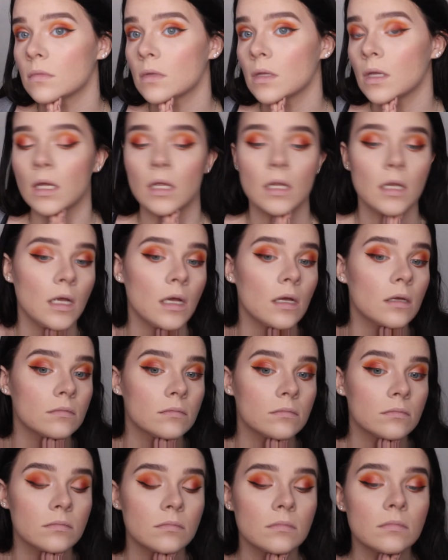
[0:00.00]
And yeah,
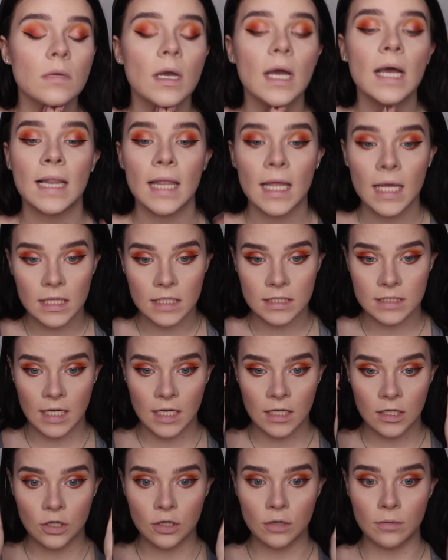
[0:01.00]
I like this
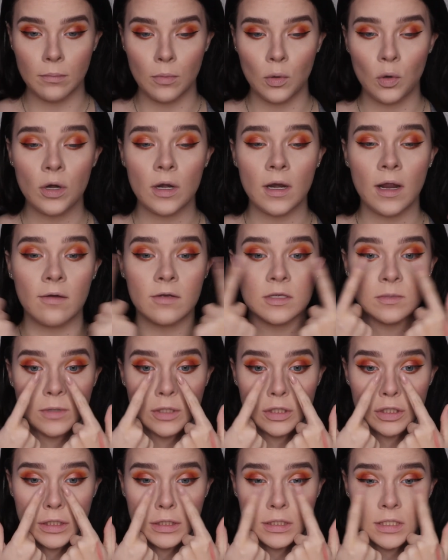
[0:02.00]
eye look more now,
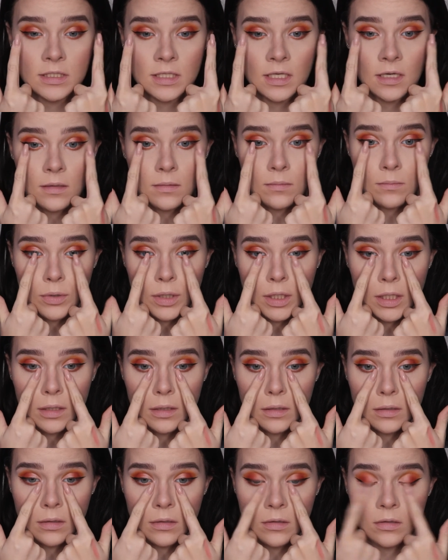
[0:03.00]
especially since I didn't bring
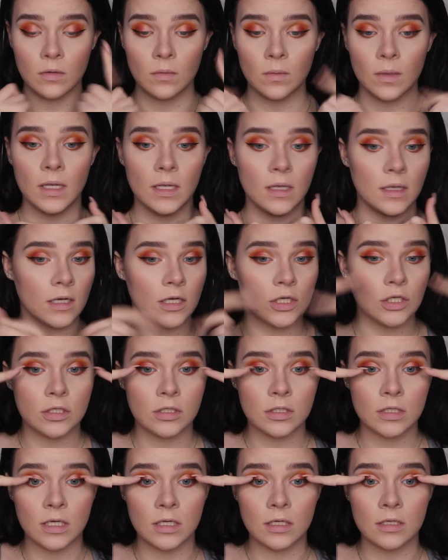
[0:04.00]
it all the way in. I
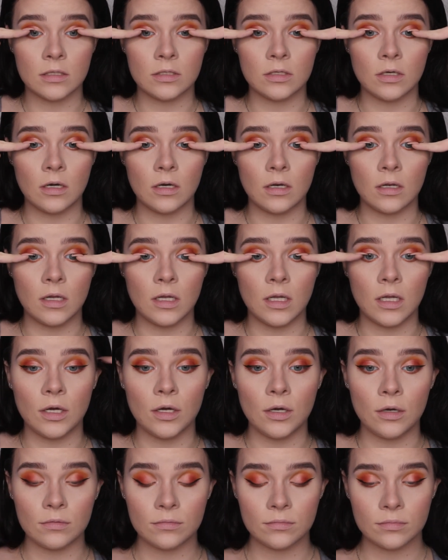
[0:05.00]
just kind of started it here.